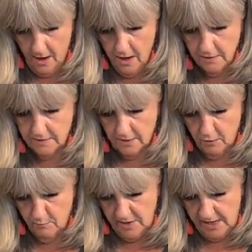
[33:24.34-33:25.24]
And
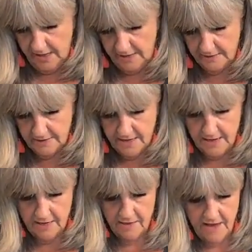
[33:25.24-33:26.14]
it also
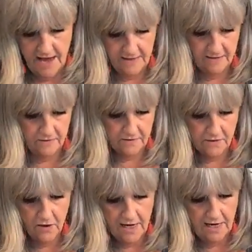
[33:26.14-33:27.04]
means
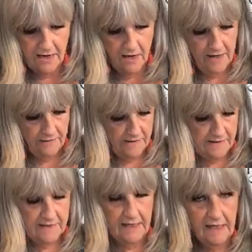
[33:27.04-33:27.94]
that there's
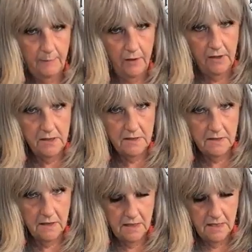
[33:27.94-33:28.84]
not a lot of
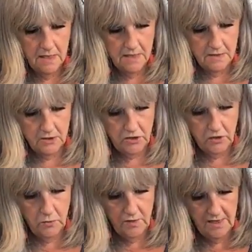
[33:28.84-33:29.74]
sticky parts
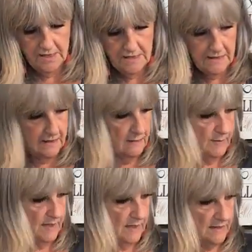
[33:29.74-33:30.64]
to
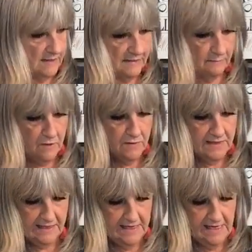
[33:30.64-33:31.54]
this
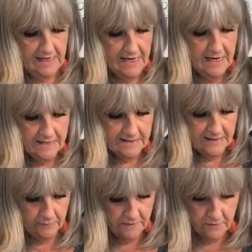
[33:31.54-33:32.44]
because it's
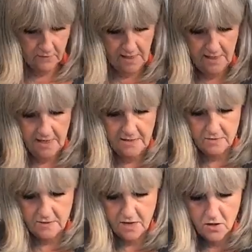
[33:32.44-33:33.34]
mostly silk
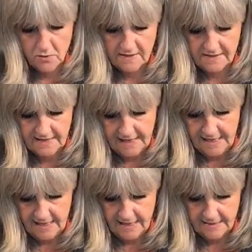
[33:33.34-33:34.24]
screen and there's
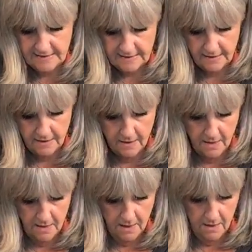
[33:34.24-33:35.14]
no
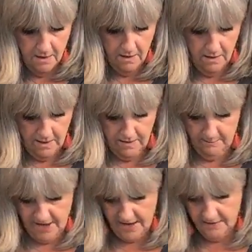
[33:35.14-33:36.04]
stickiness
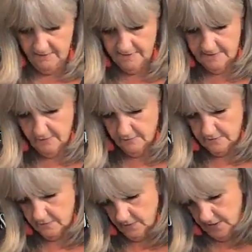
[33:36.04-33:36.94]
on the
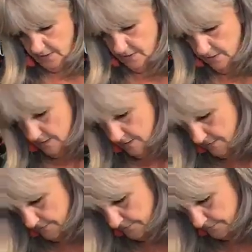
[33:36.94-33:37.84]
back of the silk
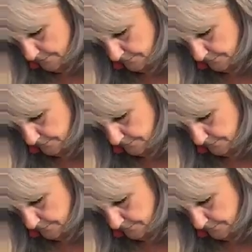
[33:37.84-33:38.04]
screen.